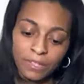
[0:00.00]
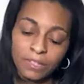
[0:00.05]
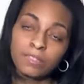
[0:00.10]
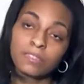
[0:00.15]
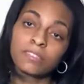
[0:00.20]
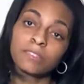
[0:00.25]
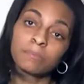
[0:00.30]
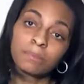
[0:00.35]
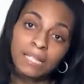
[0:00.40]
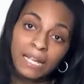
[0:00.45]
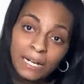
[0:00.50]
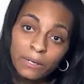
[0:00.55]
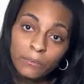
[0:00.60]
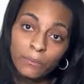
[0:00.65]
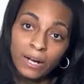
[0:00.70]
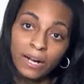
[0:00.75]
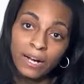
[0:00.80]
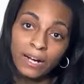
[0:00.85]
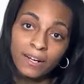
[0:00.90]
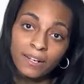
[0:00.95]
The black
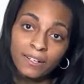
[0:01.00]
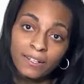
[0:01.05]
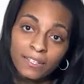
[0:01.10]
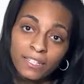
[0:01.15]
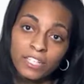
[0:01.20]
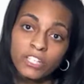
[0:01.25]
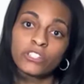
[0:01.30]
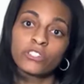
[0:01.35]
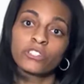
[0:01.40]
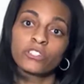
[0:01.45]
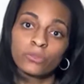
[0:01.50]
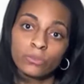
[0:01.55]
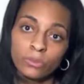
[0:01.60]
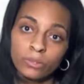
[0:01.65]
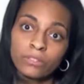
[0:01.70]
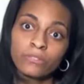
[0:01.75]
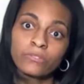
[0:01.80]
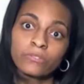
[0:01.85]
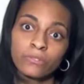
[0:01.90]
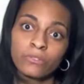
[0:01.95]
wire is your
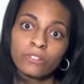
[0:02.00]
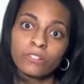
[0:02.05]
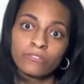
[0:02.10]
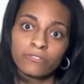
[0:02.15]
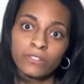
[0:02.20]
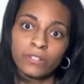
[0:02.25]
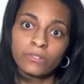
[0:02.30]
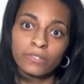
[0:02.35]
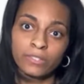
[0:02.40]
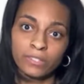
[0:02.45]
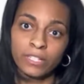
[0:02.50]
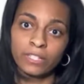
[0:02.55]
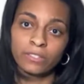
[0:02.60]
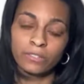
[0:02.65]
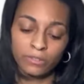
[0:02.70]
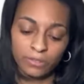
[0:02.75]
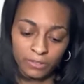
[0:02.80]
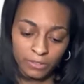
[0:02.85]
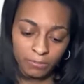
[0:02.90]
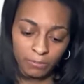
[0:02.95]
24 volt signal
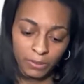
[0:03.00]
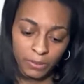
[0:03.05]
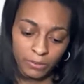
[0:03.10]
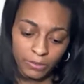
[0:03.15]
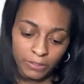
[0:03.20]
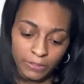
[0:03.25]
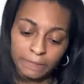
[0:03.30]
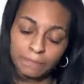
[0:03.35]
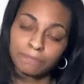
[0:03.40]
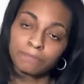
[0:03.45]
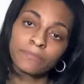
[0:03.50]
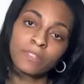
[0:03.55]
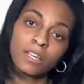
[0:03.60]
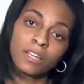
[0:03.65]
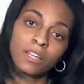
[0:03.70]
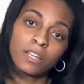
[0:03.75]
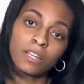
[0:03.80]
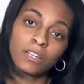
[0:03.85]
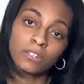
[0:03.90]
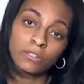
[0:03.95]
to the motor.
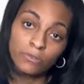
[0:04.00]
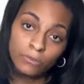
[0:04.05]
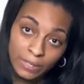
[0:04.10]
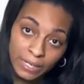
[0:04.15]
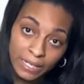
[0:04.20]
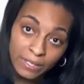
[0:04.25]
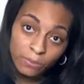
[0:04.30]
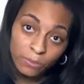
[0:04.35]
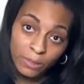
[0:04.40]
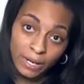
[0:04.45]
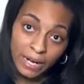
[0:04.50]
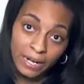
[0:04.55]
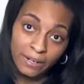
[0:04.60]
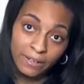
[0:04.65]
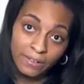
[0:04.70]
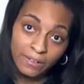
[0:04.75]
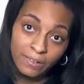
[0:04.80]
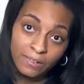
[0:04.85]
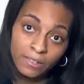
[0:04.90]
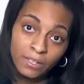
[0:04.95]
The red
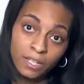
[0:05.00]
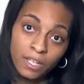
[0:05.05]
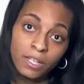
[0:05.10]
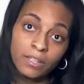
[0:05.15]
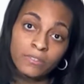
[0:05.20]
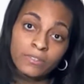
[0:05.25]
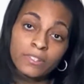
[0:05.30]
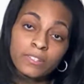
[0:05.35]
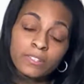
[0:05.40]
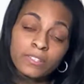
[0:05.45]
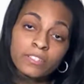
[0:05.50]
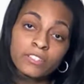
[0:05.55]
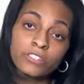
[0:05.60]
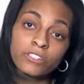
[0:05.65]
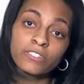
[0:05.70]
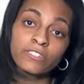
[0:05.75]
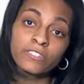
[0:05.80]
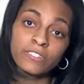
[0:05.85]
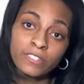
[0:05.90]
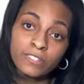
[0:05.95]
wire, this is
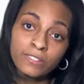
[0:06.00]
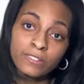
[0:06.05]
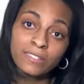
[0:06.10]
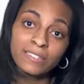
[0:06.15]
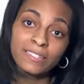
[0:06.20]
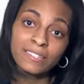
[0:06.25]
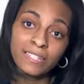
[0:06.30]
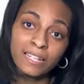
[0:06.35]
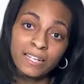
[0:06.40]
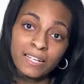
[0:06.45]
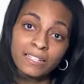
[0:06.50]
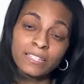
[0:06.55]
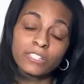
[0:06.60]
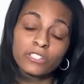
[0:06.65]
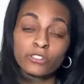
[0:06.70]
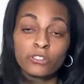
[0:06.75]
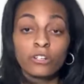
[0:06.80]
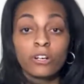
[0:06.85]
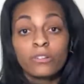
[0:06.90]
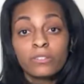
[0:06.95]
your 0 to 10
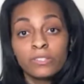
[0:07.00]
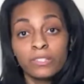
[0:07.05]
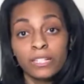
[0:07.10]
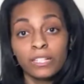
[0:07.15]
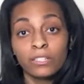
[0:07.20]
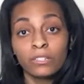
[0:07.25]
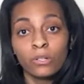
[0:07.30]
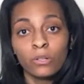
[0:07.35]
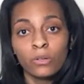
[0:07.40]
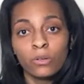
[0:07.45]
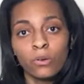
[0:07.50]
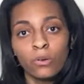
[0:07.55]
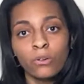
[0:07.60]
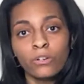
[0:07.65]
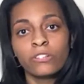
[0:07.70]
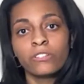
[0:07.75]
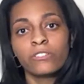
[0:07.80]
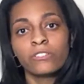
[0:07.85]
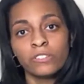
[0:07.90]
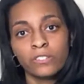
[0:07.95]
control signal or
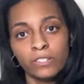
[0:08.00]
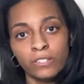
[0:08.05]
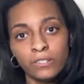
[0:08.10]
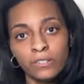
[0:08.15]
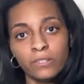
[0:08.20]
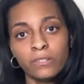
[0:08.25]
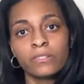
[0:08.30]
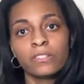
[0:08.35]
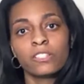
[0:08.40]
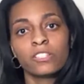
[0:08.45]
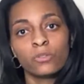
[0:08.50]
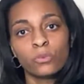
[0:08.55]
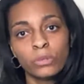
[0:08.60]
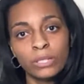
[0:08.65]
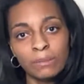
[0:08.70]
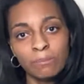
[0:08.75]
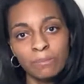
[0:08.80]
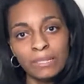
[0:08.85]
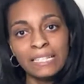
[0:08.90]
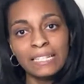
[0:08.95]
your 0 to
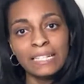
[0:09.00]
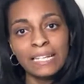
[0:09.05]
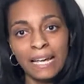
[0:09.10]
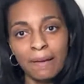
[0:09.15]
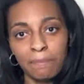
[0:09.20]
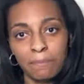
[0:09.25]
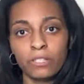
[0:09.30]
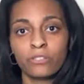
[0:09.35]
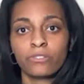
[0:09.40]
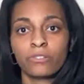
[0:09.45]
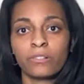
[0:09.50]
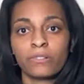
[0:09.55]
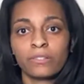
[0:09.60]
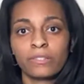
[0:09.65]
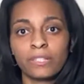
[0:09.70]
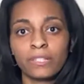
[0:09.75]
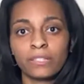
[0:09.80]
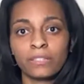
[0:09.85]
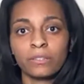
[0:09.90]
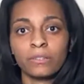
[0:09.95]
20 milliamp control
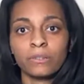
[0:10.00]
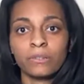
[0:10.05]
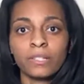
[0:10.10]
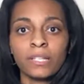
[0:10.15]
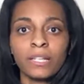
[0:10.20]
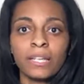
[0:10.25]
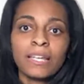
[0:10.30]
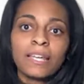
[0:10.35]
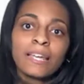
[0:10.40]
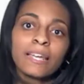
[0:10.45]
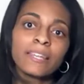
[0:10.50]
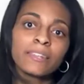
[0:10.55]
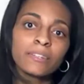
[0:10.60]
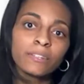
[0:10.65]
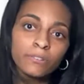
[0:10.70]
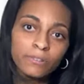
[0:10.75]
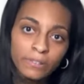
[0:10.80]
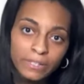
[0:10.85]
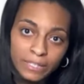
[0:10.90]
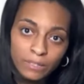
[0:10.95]
signal. And the
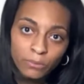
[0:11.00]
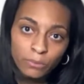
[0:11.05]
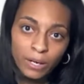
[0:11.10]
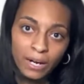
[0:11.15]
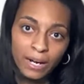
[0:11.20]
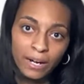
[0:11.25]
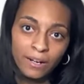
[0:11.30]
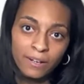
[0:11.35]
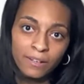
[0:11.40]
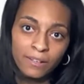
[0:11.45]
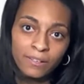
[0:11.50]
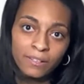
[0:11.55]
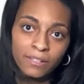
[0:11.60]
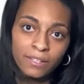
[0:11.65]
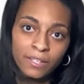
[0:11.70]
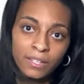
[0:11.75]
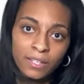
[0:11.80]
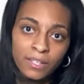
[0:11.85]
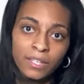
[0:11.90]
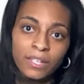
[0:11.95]
green wire
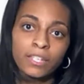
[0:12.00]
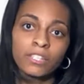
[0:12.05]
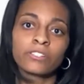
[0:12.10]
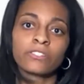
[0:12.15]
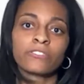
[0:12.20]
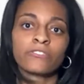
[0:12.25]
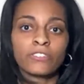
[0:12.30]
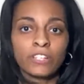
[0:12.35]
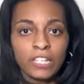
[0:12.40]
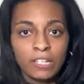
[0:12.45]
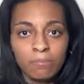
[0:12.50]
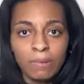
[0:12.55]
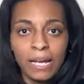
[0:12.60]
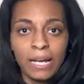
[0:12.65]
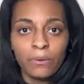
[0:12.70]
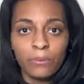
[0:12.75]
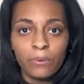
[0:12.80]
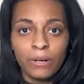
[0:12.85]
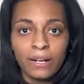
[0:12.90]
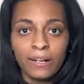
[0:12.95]
is your
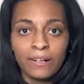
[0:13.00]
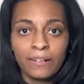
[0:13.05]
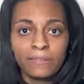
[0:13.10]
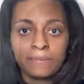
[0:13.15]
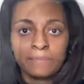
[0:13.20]
feedback wire.